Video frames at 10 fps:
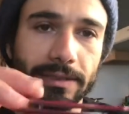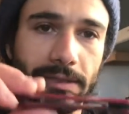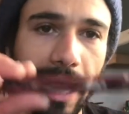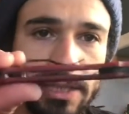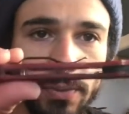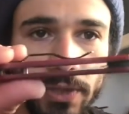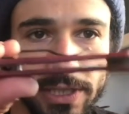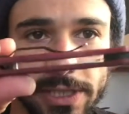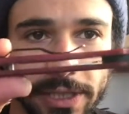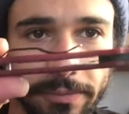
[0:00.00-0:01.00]
that's where
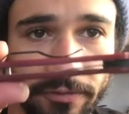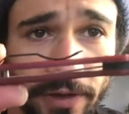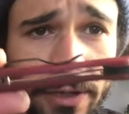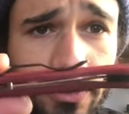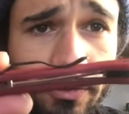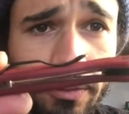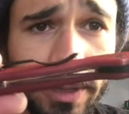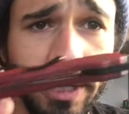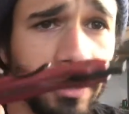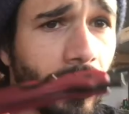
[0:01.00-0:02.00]
this clip fails for
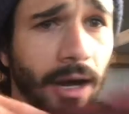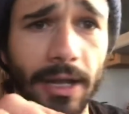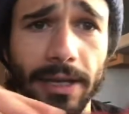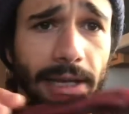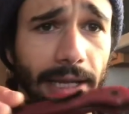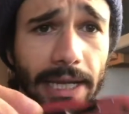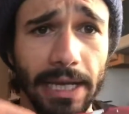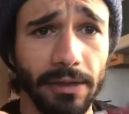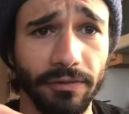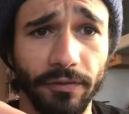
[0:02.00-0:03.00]
me. Not
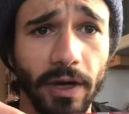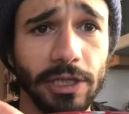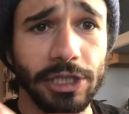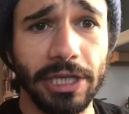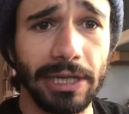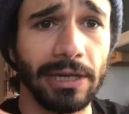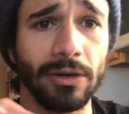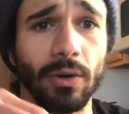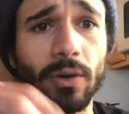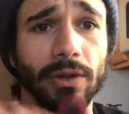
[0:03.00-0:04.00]
in the
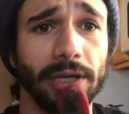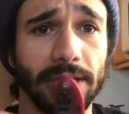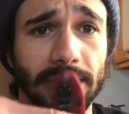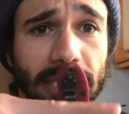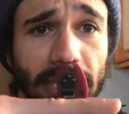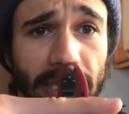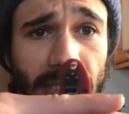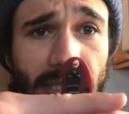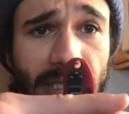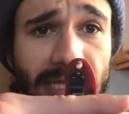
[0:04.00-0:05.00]
function or the
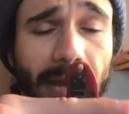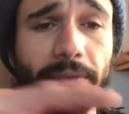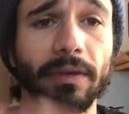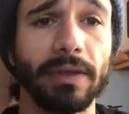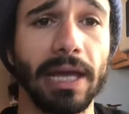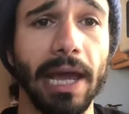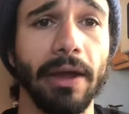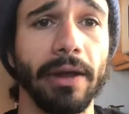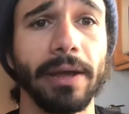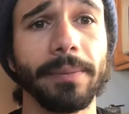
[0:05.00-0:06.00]
the, the depth of the
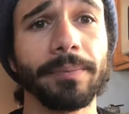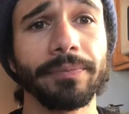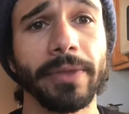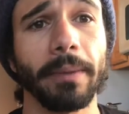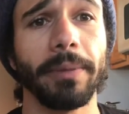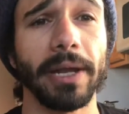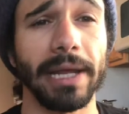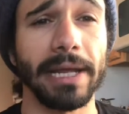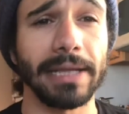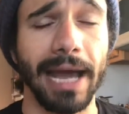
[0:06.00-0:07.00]
carry, but
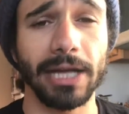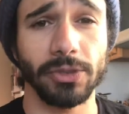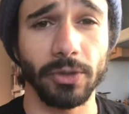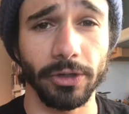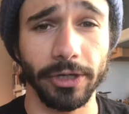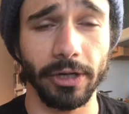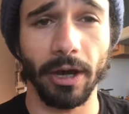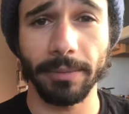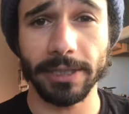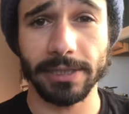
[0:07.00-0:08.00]
in the actual
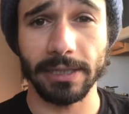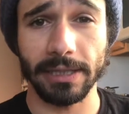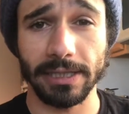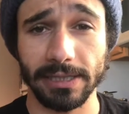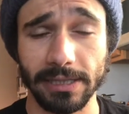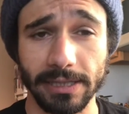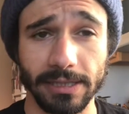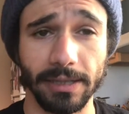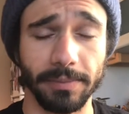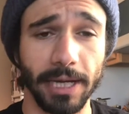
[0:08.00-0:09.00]
ergonomics, this this
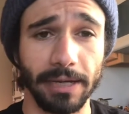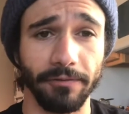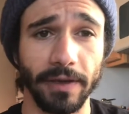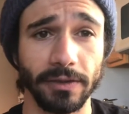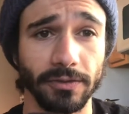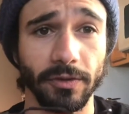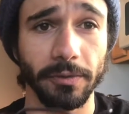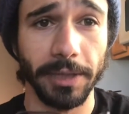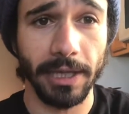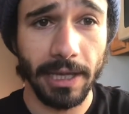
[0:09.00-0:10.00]
clip kind of fails
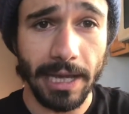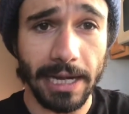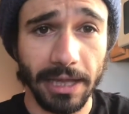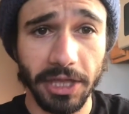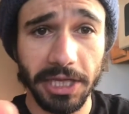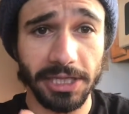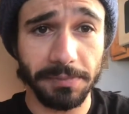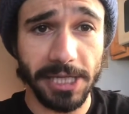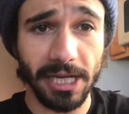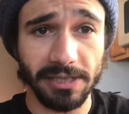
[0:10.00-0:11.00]
for me. And I think it's
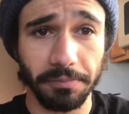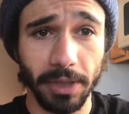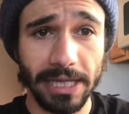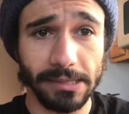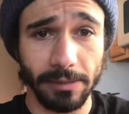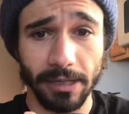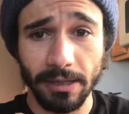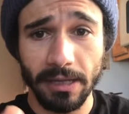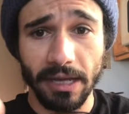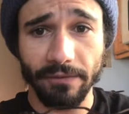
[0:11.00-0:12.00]
because of placement.
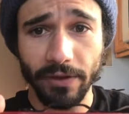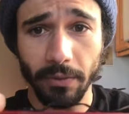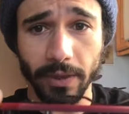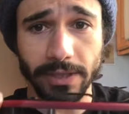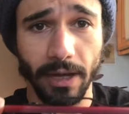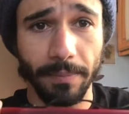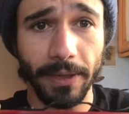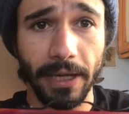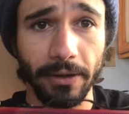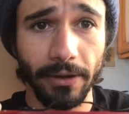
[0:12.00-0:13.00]
If it was up
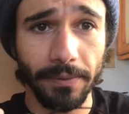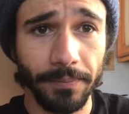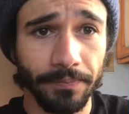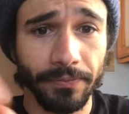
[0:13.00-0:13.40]
here,